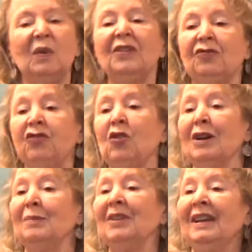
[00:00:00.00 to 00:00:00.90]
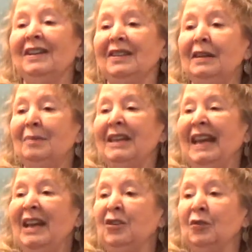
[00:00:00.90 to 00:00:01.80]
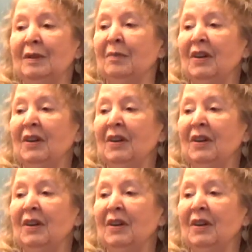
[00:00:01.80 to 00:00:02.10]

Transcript: was formed that it began to